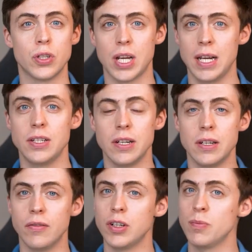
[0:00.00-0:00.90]
change in a
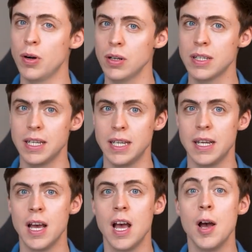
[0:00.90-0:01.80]
dividend
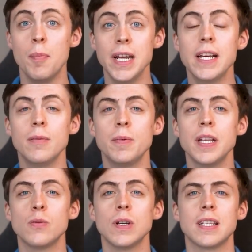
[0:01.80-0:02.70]
policy, many
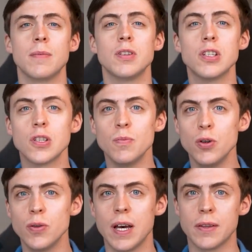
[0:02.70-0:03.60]
companies will attempt to
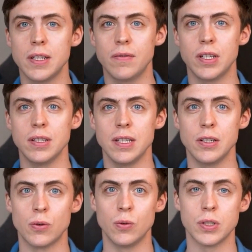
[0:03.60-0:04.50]
smooth out their dividends
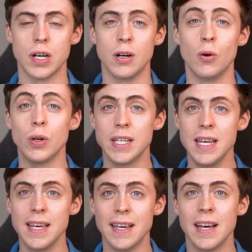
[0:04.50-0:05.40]
each quarter or
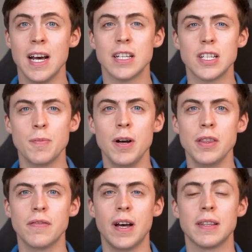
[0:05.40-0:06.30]
year, despite
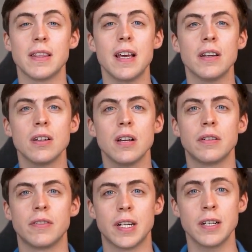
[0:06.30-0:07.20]
the fact that the
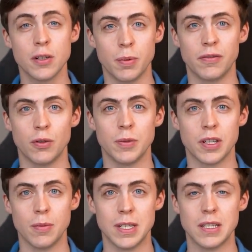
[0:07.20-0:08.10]
underlying financial
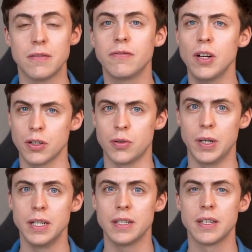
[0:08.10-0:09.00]
performance of the business
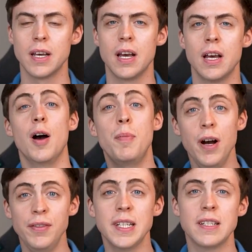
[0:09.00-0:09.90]
fluctuates. A
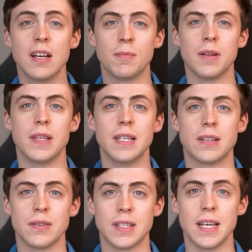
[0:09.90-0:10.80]
perfect example of this
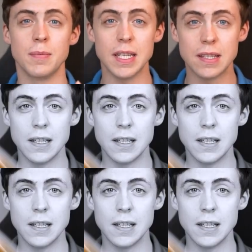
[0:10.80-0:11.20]
concept is